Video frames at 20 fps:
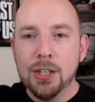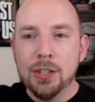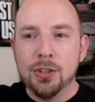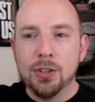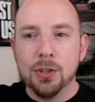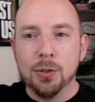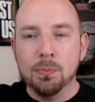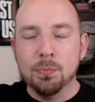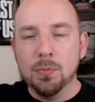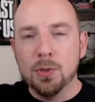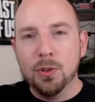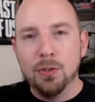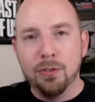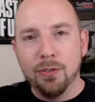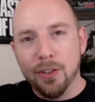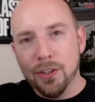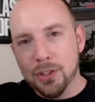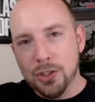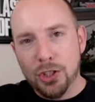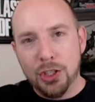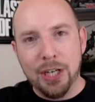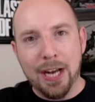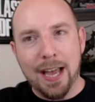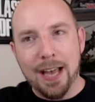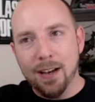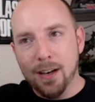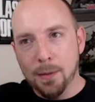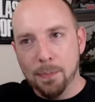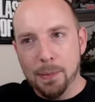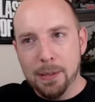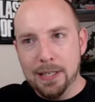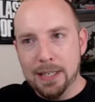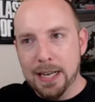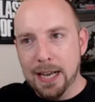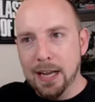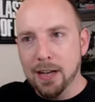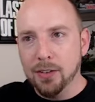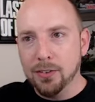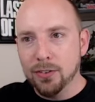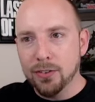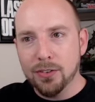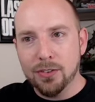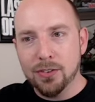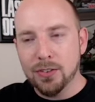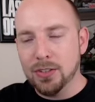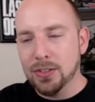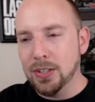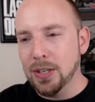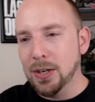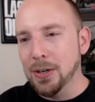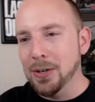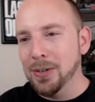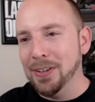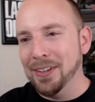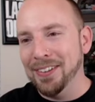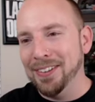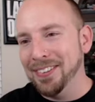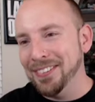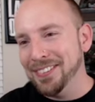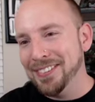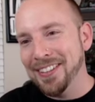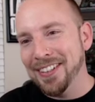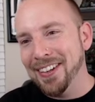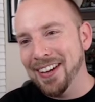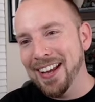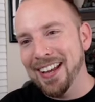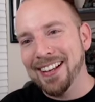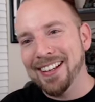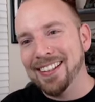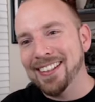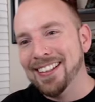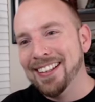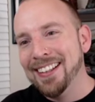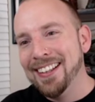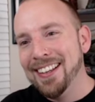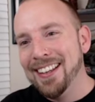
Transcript: to move the chat up and down. So I don't know how to.